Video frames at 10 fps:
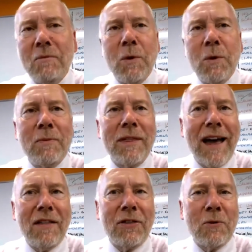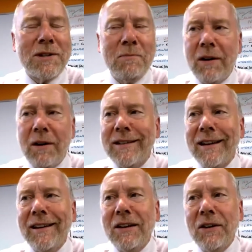With that thought in mind,
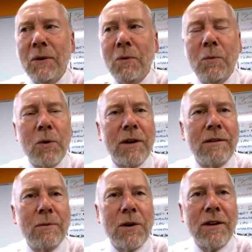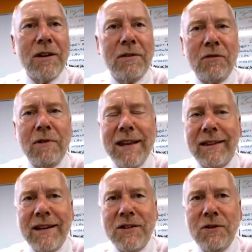you know, what are the 3
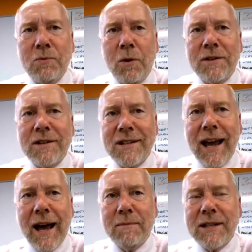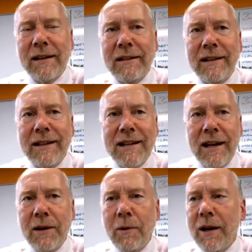things you'd want us to absolutely
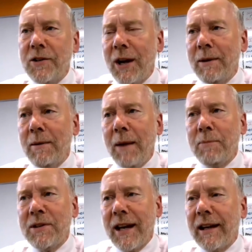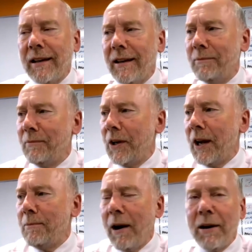take away, Jamie? In particular, you
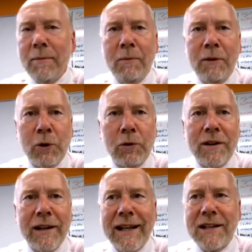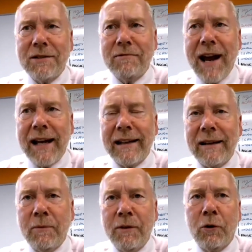know, bearing in mind we've all got a link to Radley
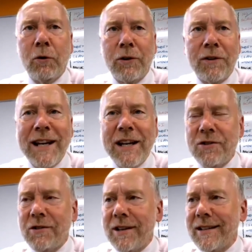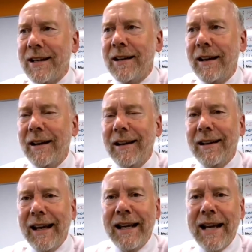and we've all got an interest in
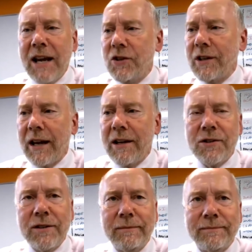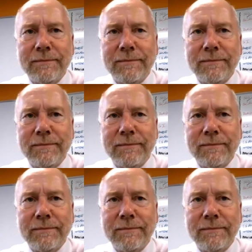education.